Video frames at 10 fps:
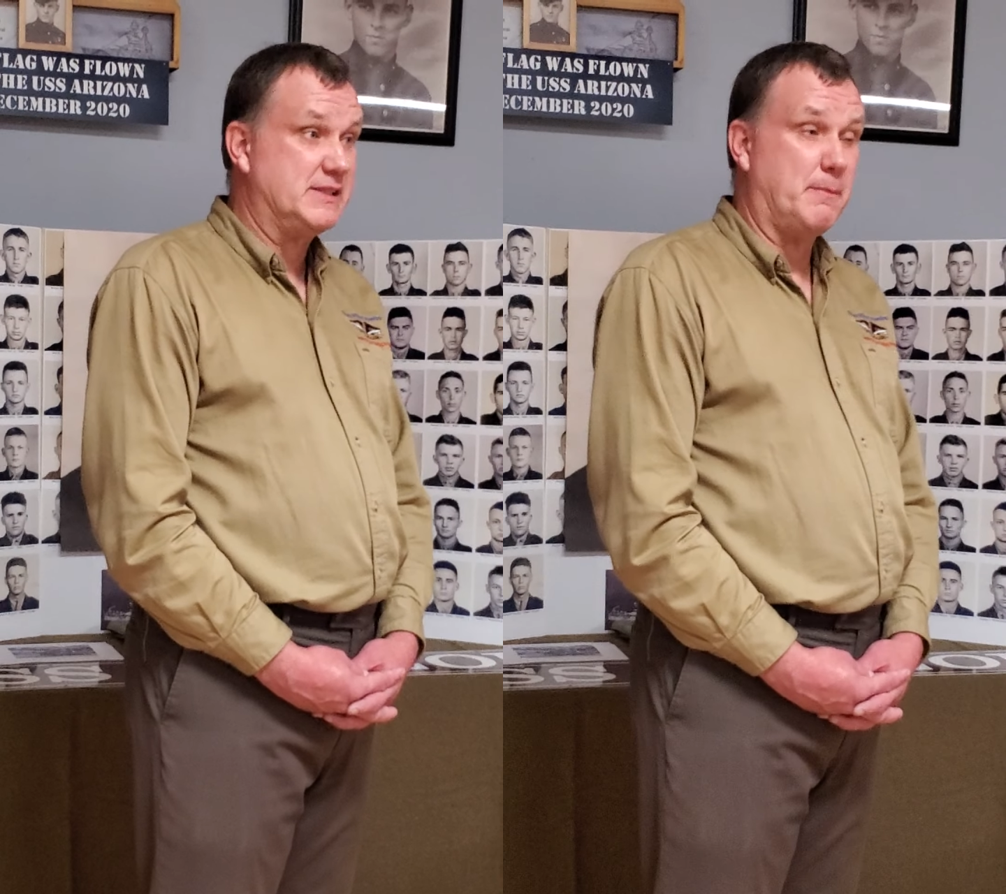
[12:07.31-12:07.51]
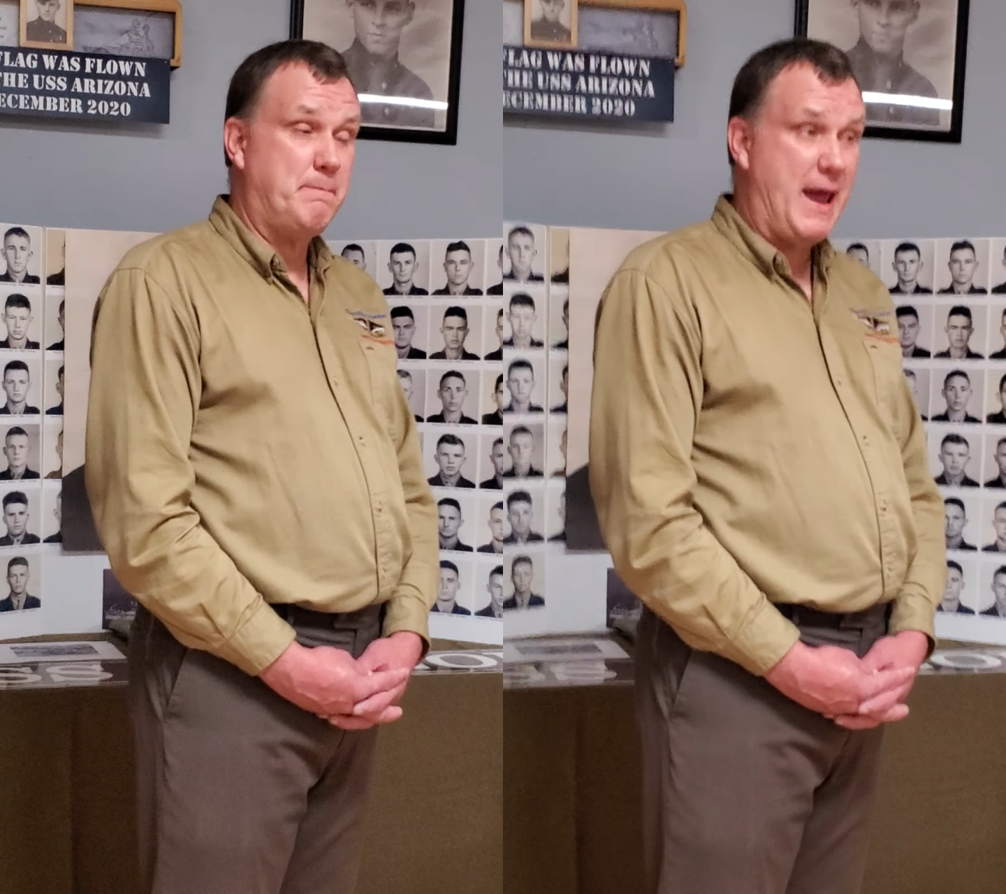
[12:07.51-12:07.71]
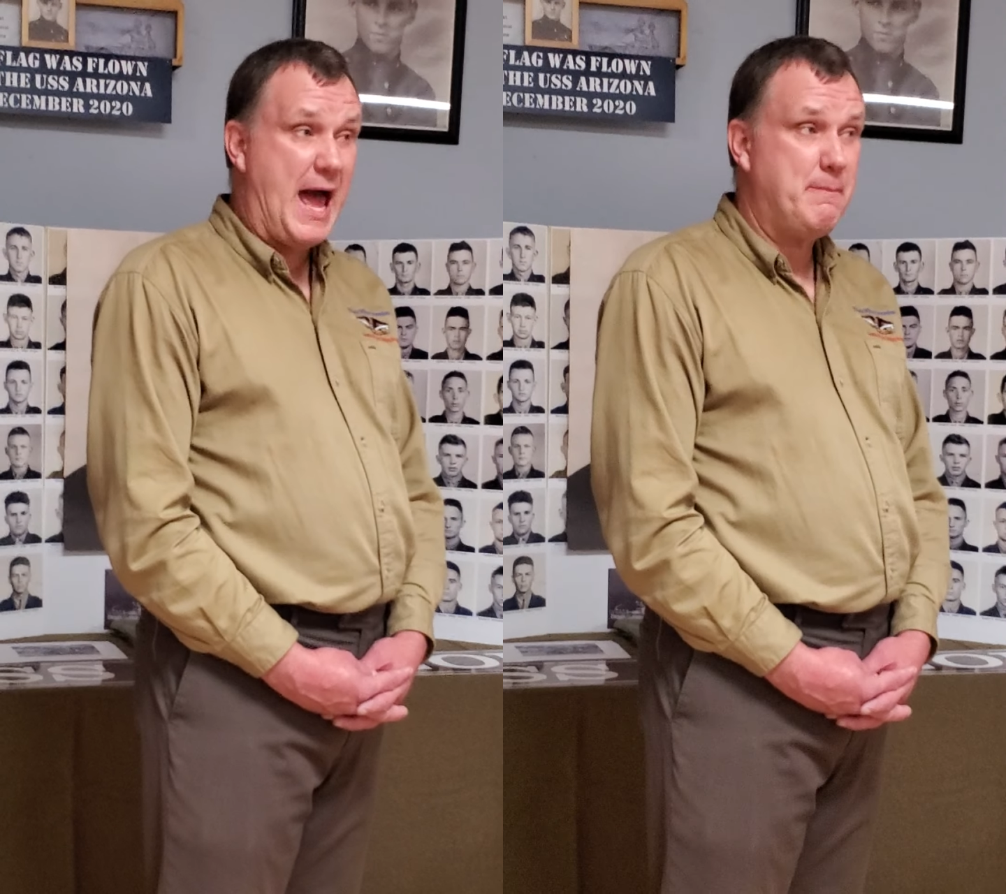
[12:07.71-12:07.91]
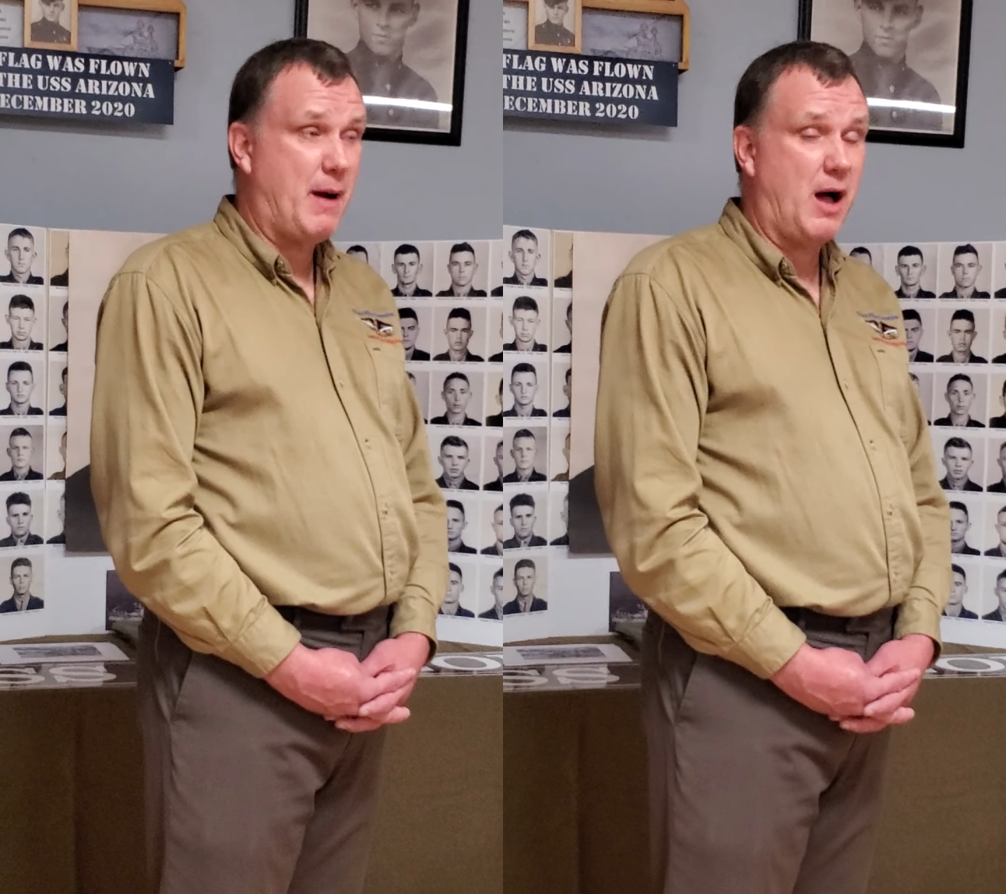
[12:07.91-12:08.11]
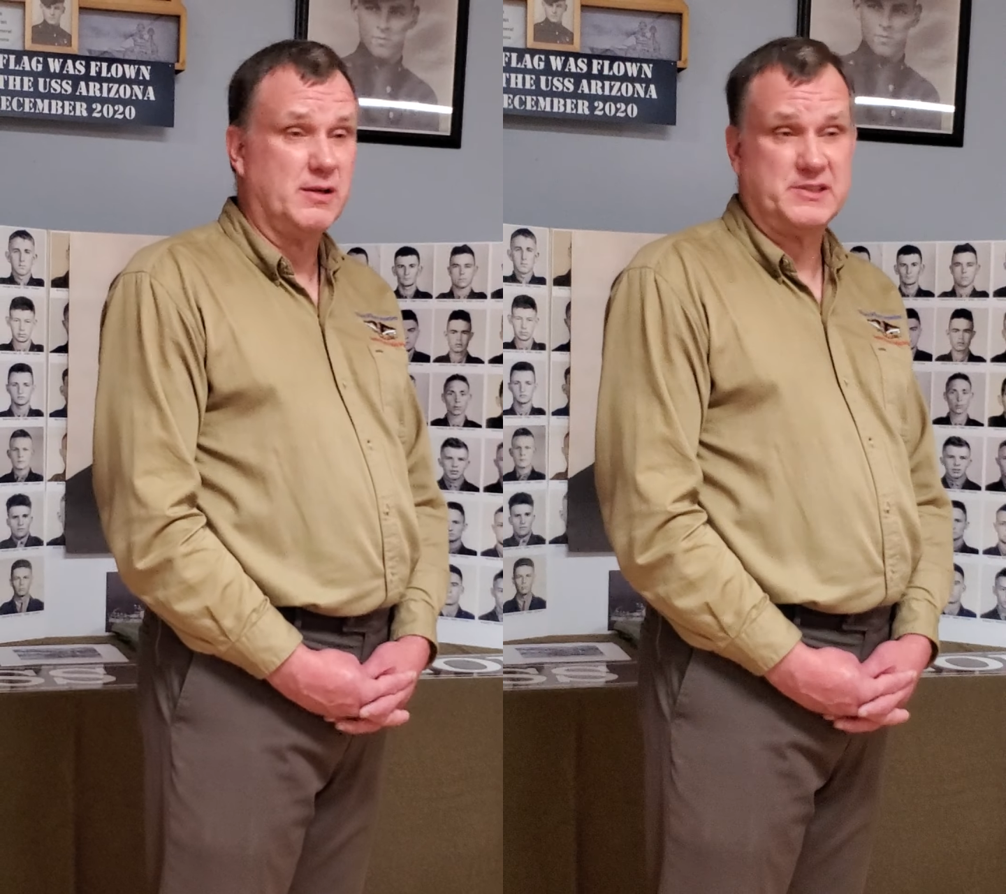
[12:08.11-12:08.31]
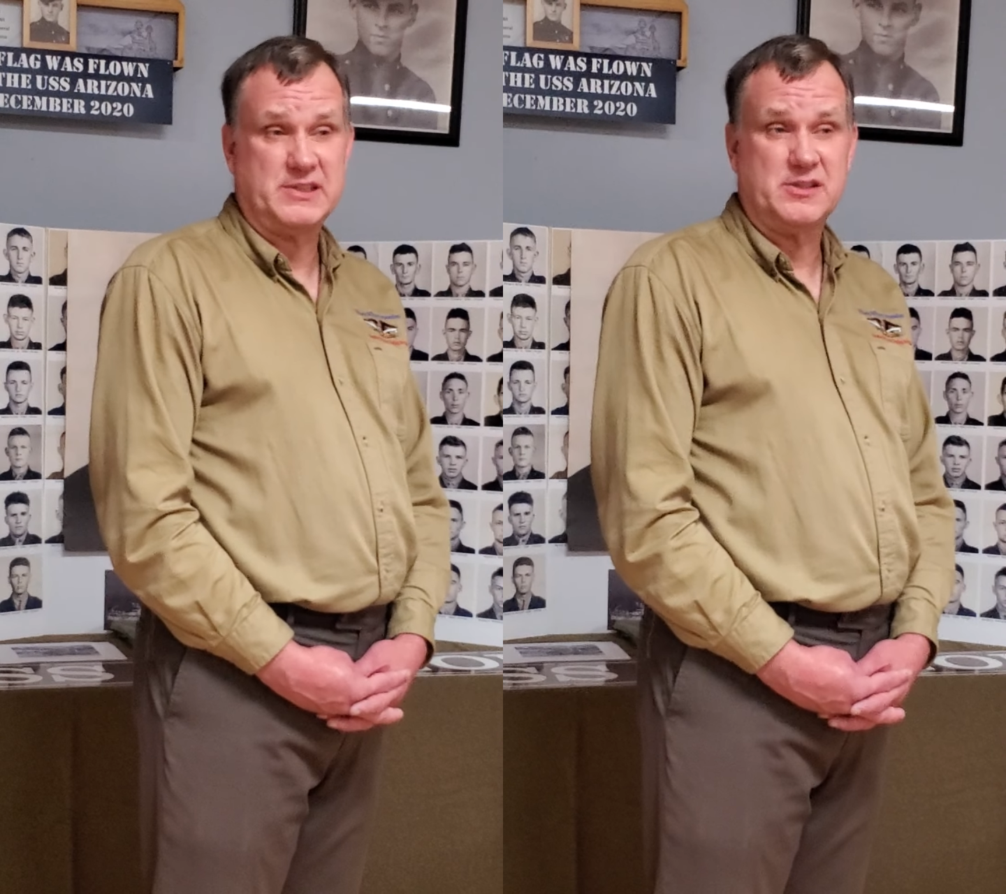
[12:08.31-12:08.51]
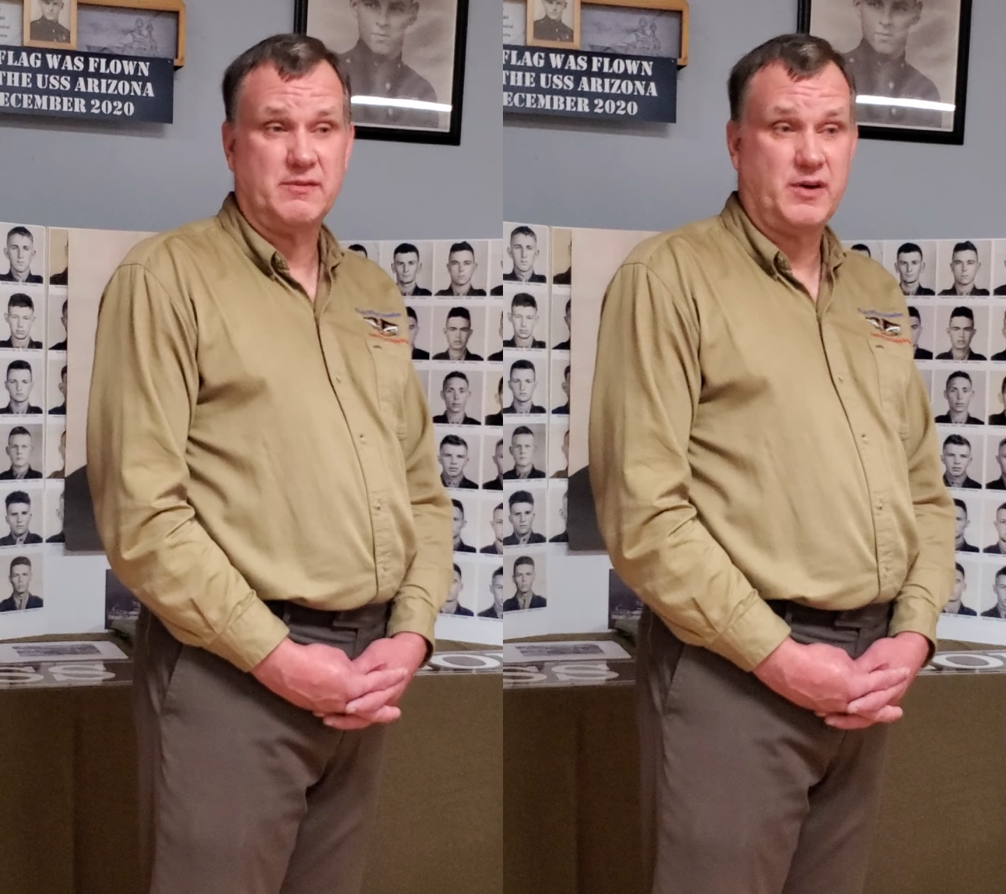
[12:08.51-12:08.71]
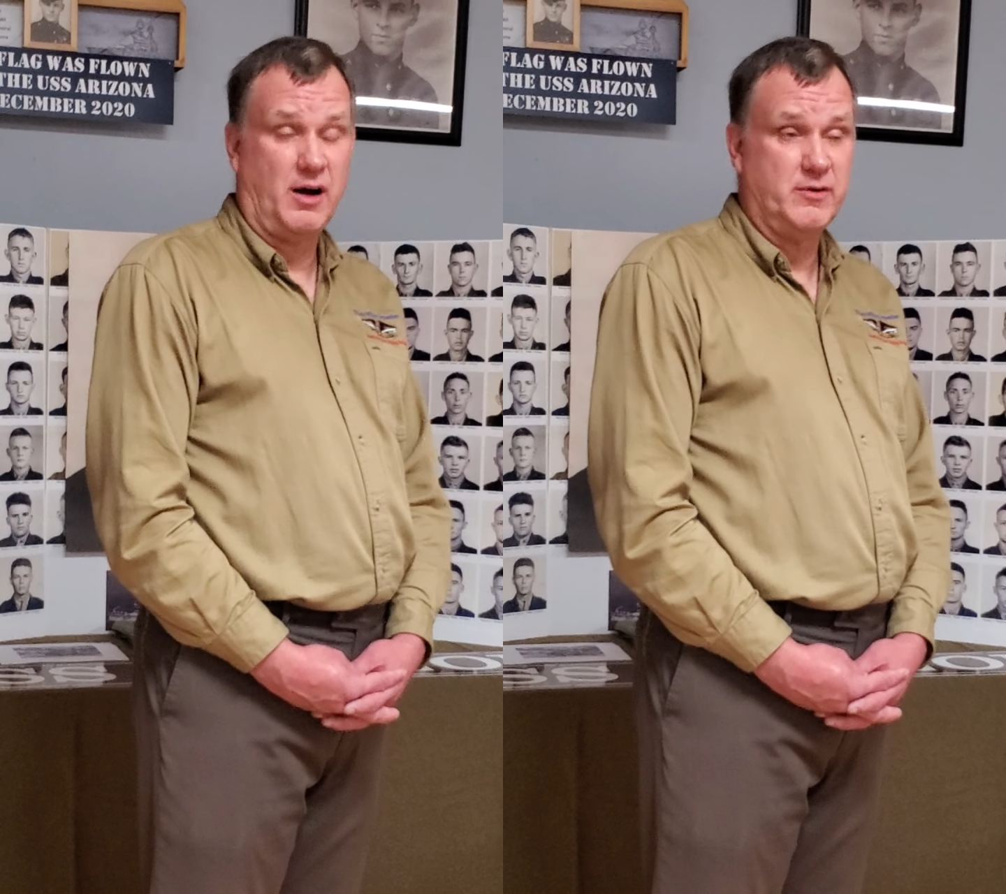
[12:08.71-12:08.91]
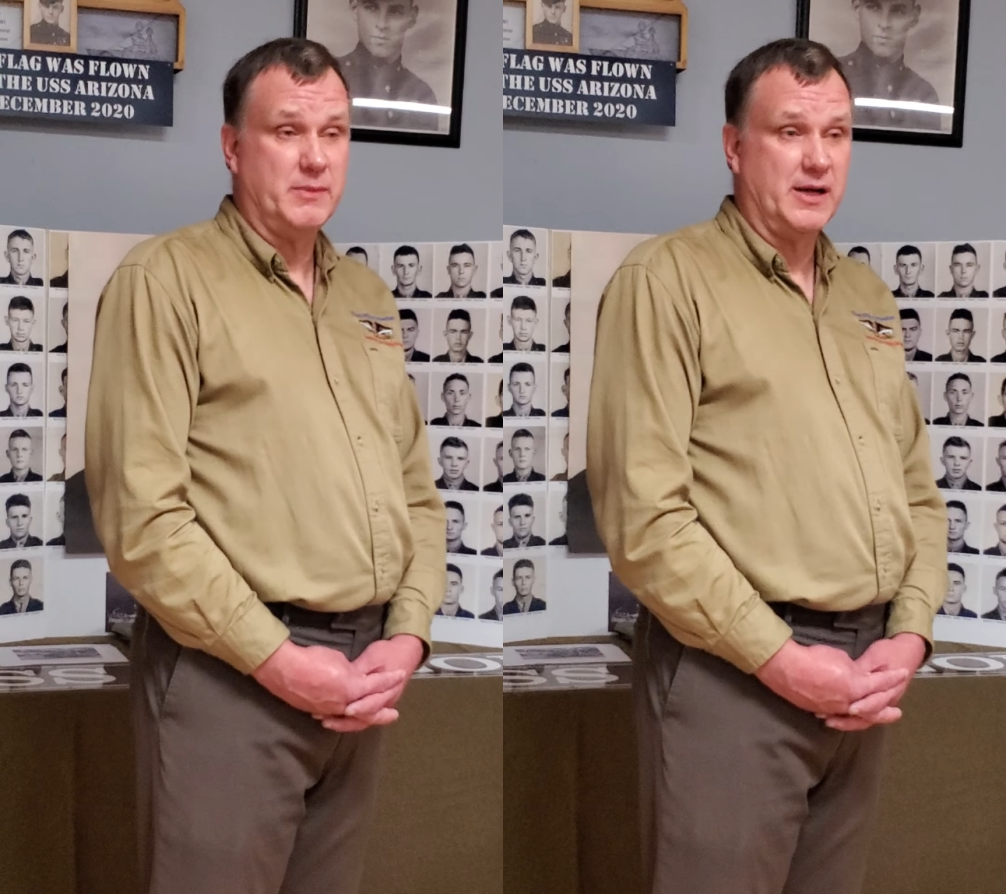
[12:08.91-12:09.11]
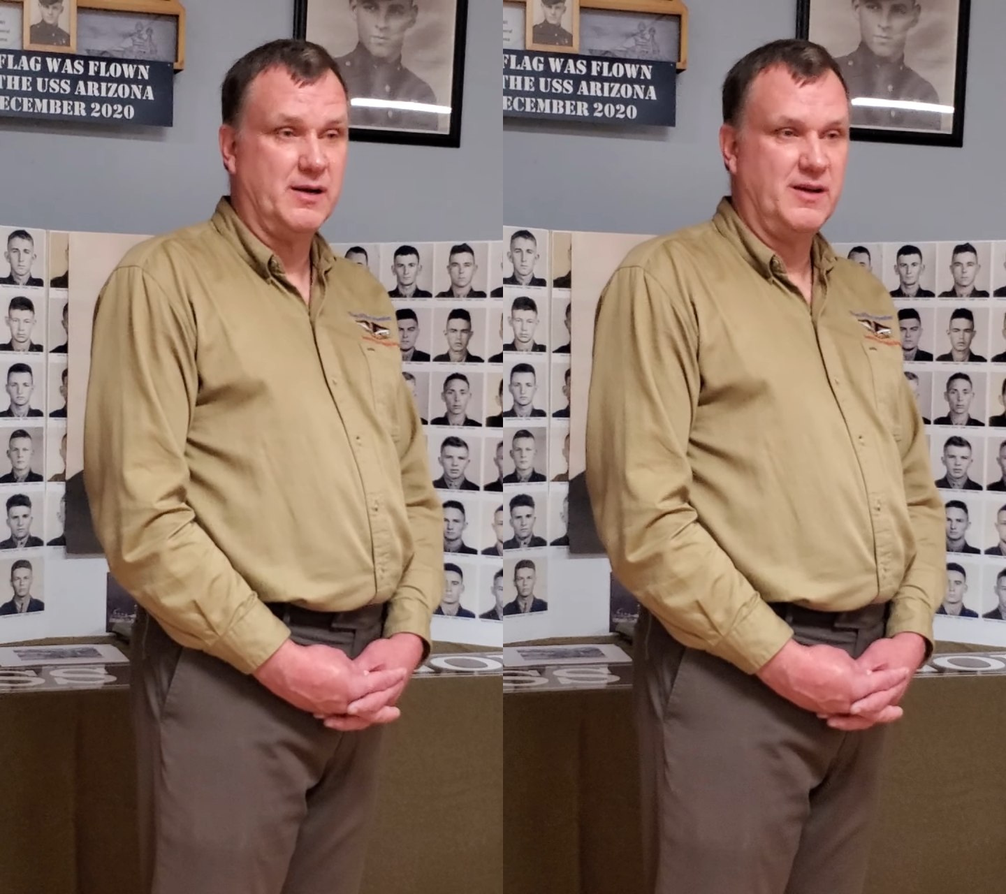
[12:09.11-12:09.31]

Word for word: the bad policies of government.